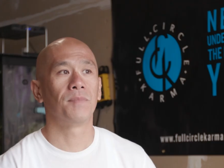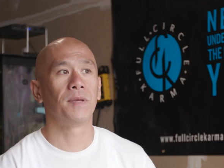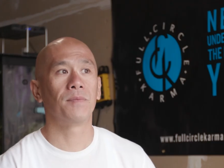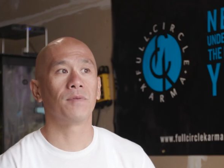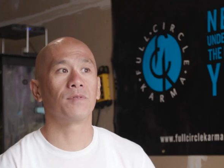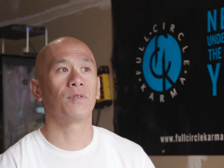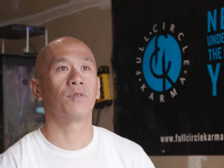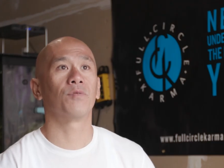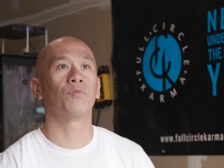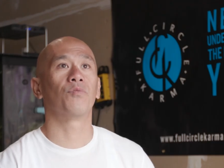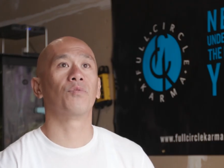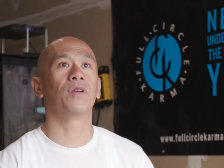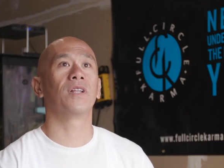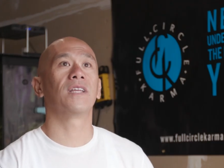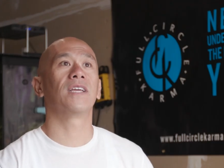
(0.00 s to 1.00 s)
People don't
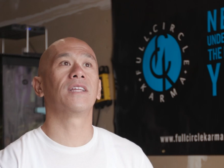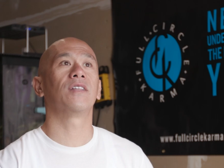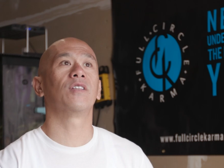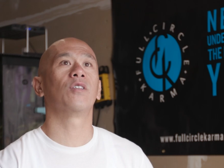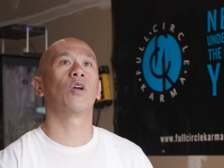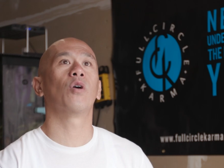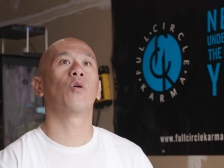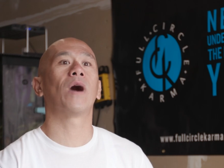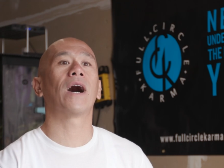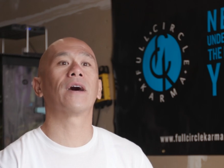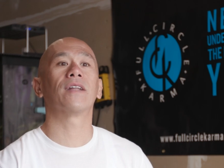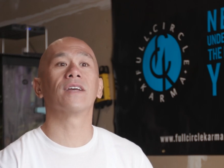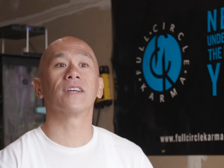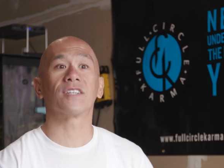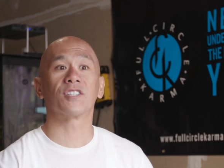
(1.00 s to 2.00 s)
really know how
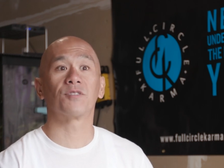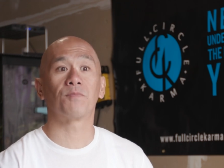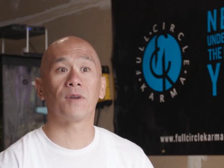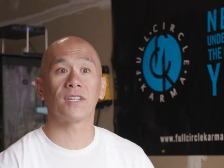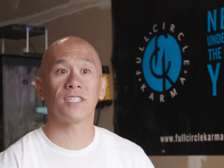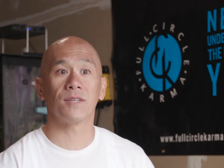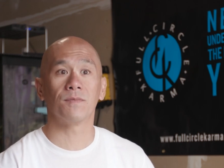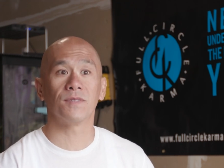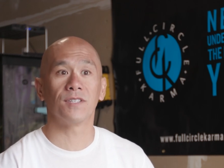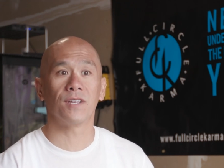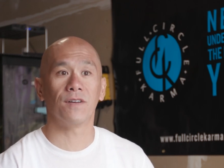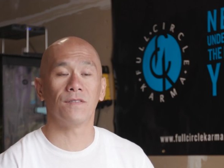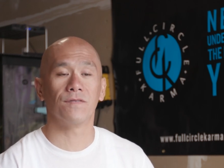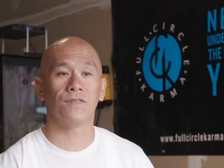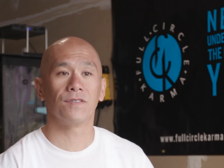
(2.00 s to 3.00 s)
to express
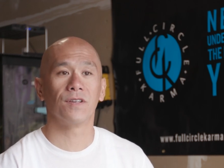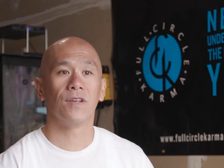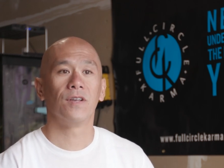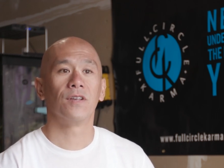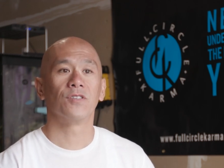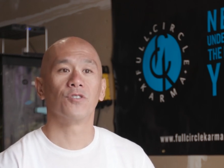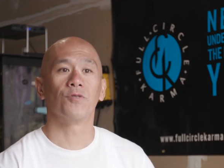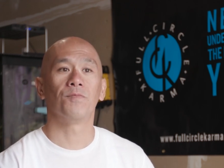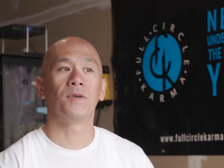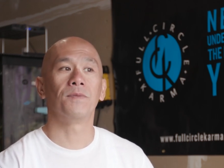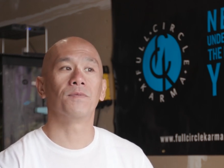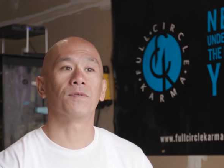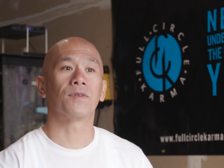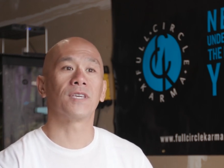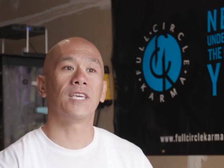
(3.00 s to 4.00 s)
themselves so
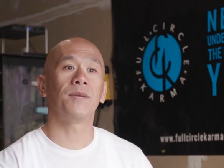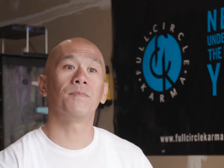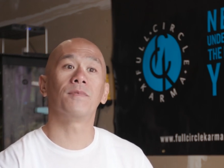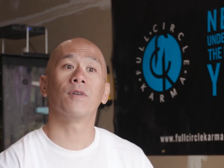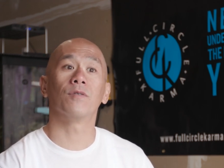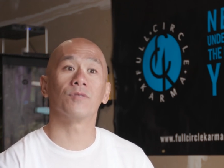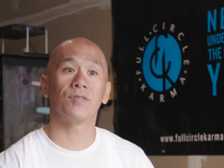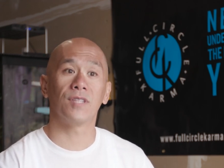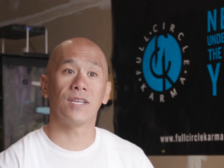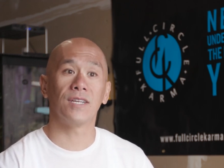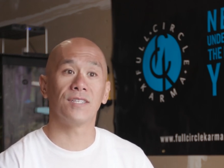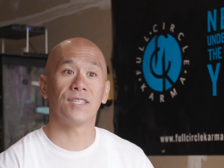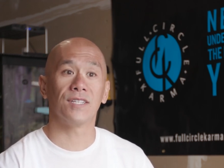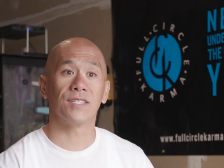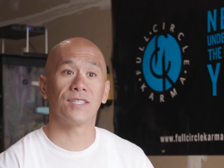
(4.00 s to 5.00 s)
people keep those
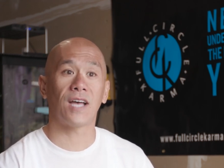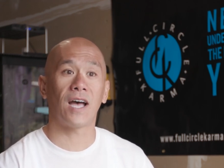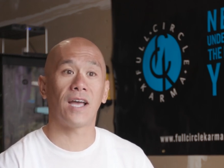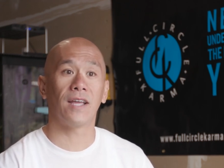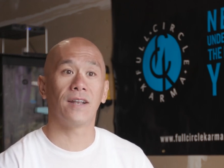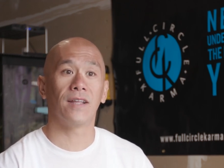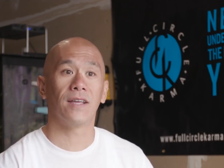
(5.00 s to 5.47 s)
things inside.